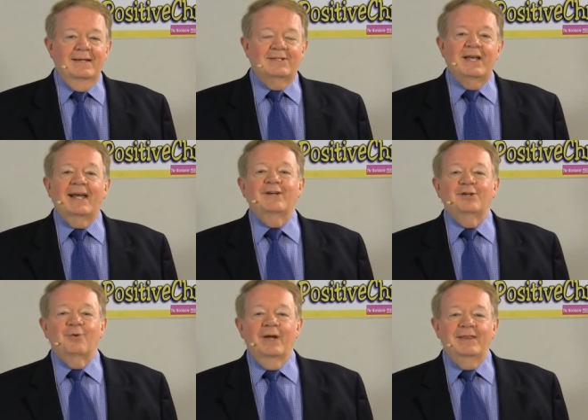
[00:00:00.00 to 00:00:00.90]
2
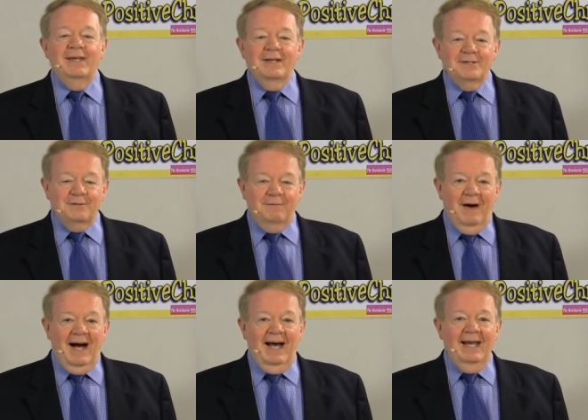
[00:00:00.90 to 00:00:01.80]
Corinthians
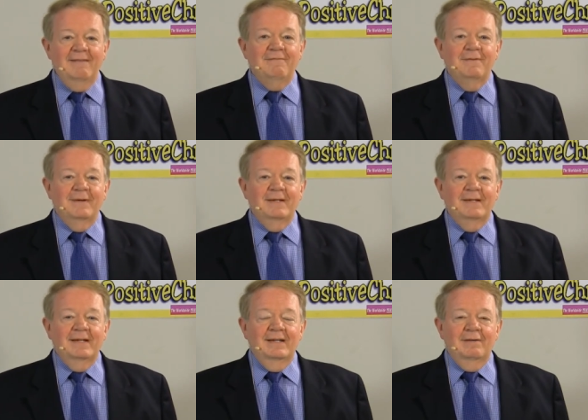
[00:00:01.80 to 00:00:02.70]
5,
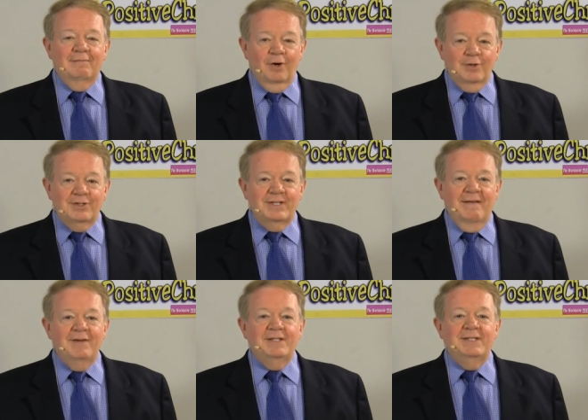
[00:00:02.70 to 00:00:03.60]
verse
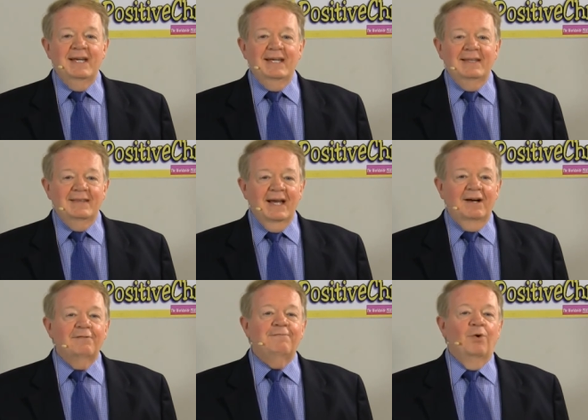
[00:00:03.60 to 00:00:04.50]
17
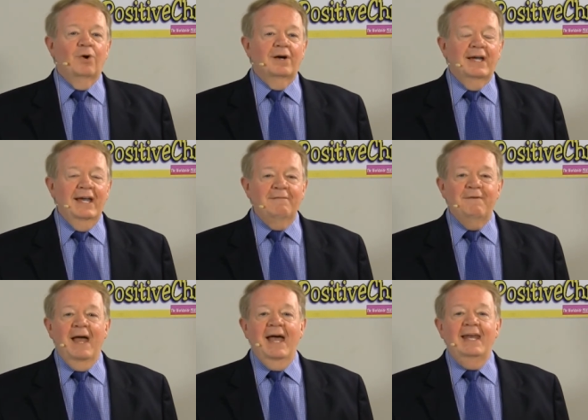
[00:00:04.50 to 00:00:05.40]
Therefore, if
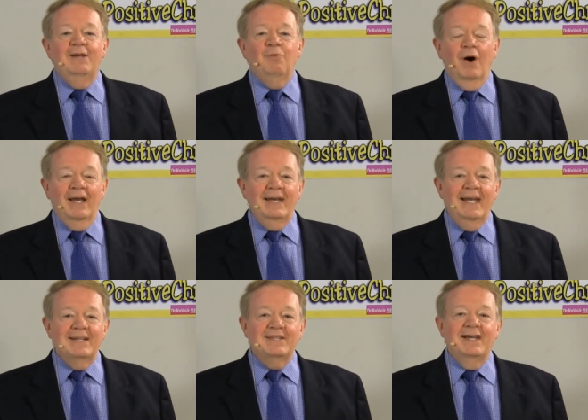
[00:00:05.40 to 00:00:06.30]
anyone
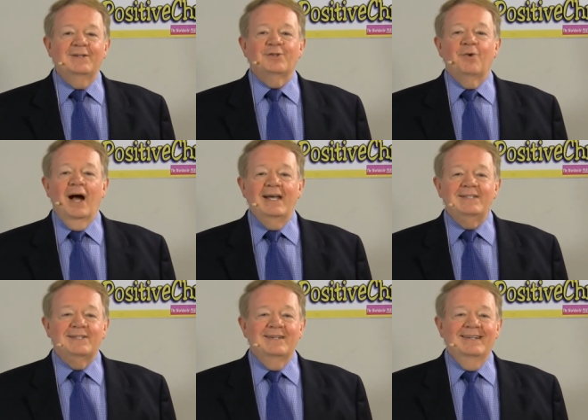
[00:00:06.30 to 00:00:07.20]
is in
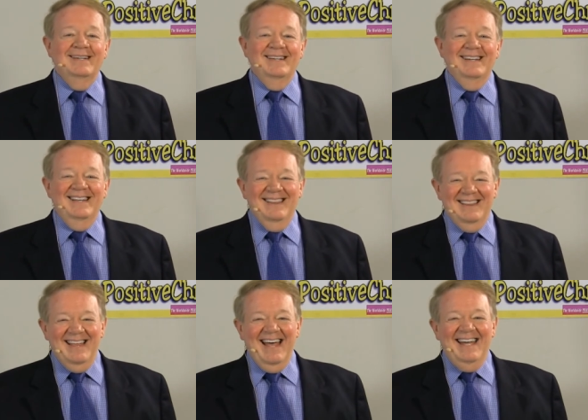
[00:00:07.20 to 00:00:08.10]
Christ,
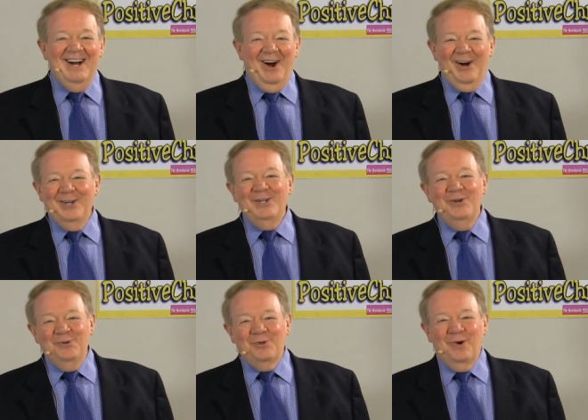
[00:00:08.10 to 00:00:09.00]
they are a
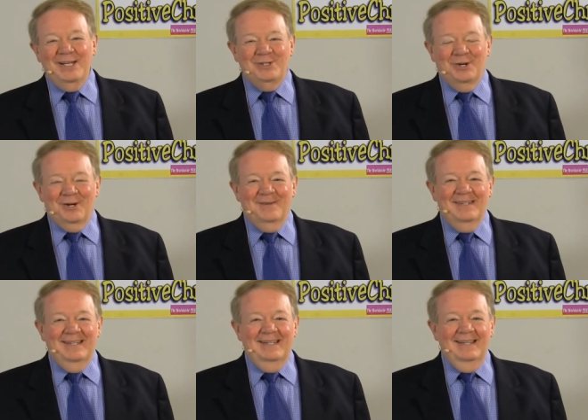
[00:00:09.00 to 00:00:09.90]
new creature.
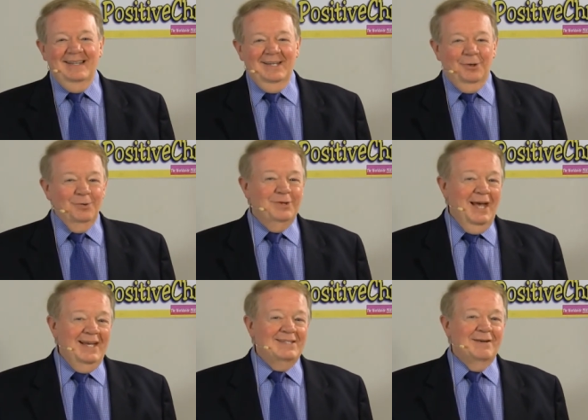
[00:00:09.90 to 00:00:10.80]
The old
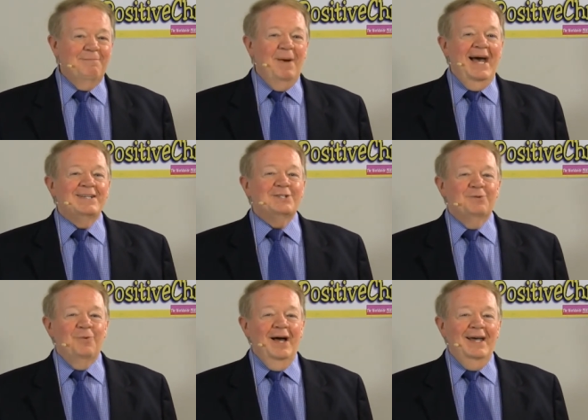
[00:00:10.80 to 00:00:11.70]
things have passed
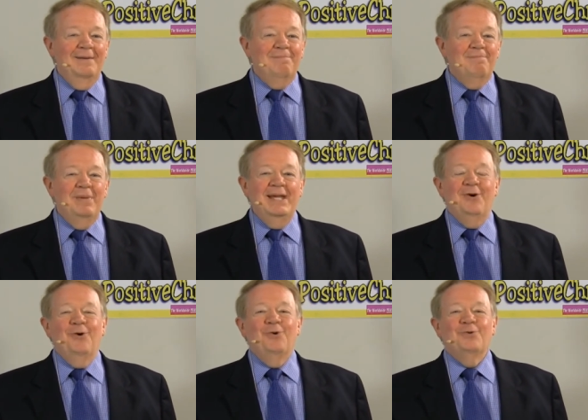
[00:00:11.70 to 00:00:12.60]
away.
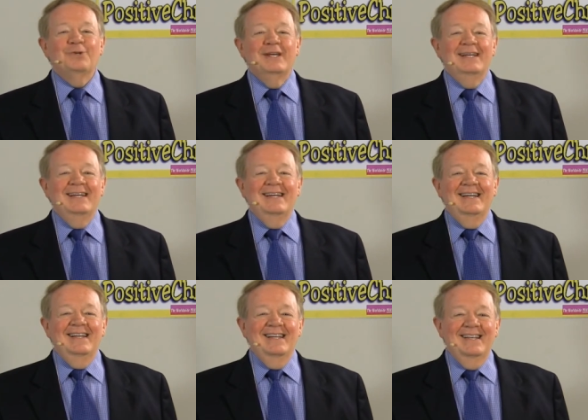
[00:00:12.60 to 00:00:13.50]
Behold,
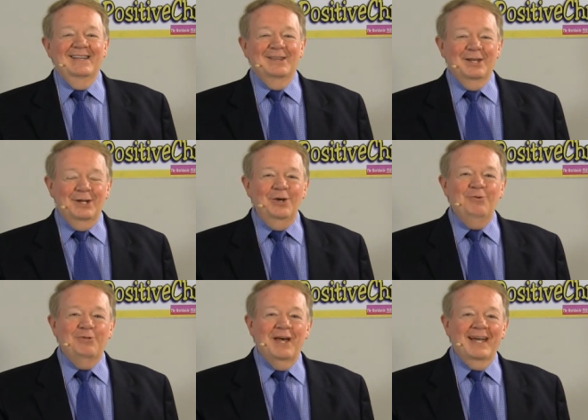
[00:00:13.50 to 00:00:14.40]
the
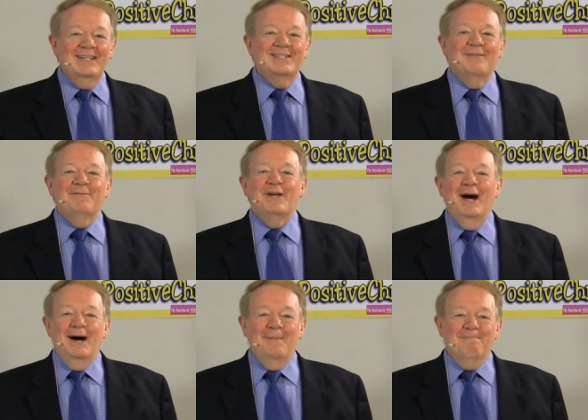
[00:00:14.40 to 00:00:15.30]
new things have
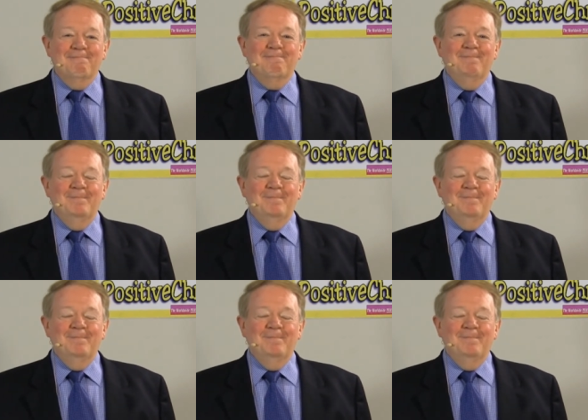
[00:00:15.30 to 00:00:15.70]
come.